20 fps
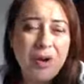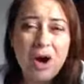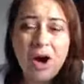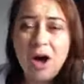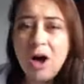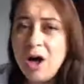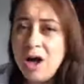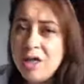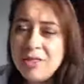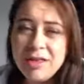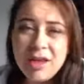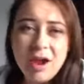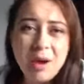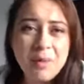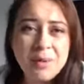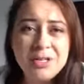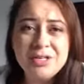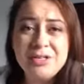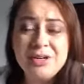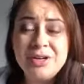all the
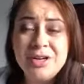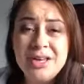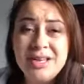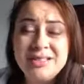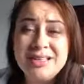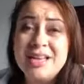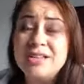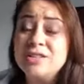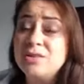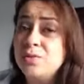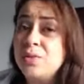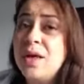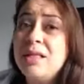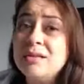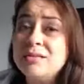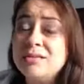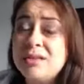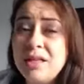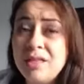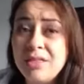opportunities as well
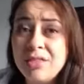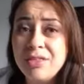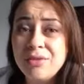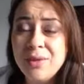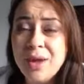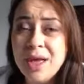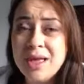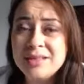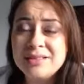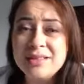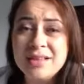as all the threats